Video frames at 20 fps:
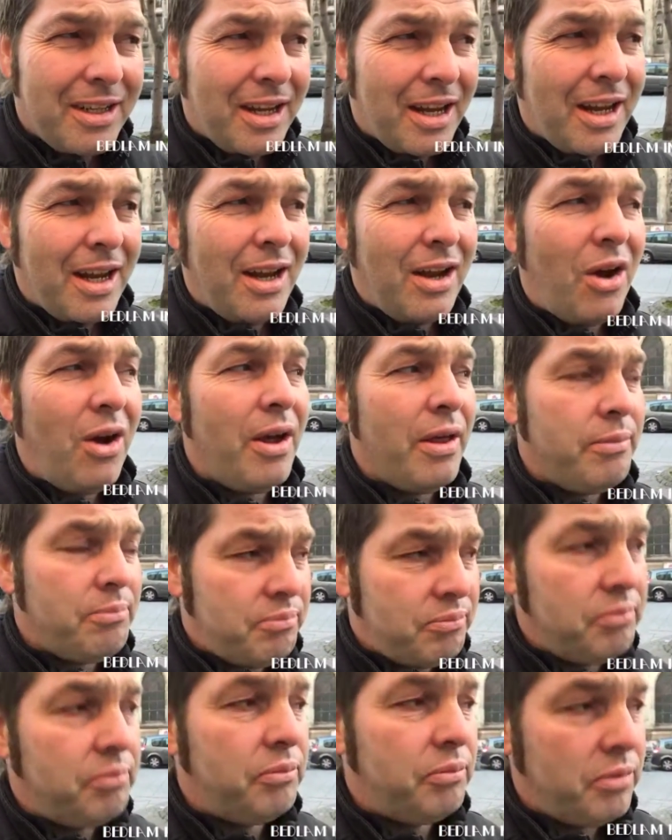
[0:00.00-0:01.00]
Uh, I
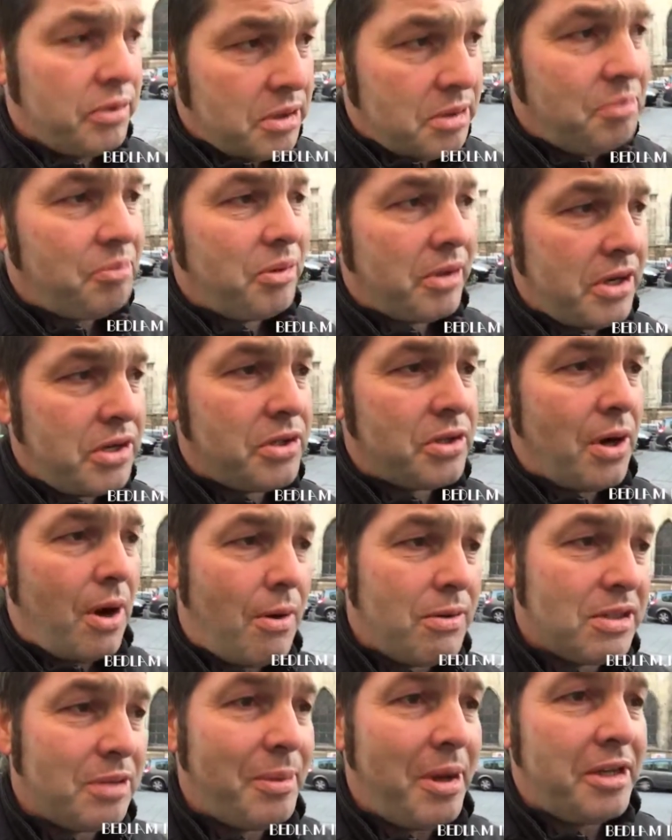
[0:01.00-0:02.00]
was pretty sure I
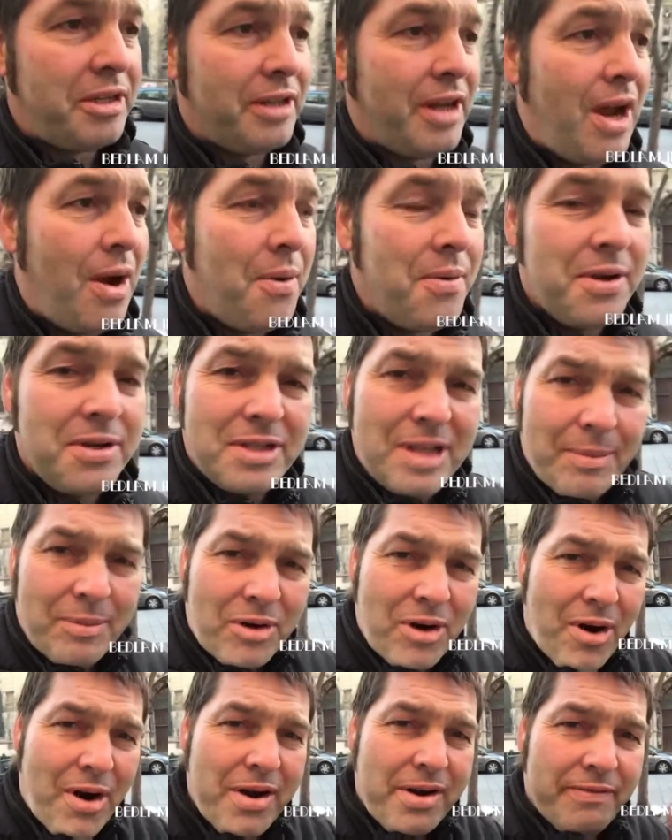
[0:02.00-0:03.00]
was about to go into some
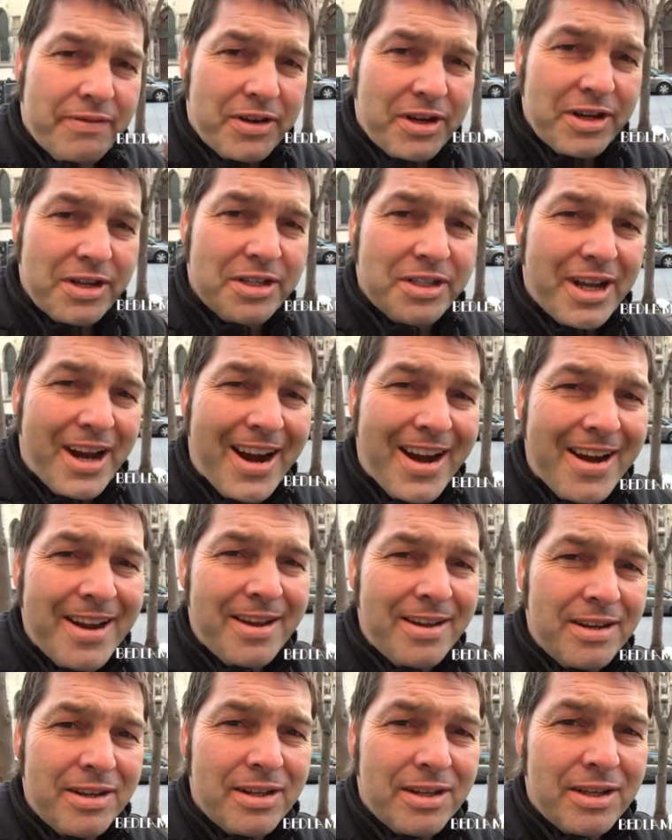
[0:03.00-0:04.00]
kind of a container,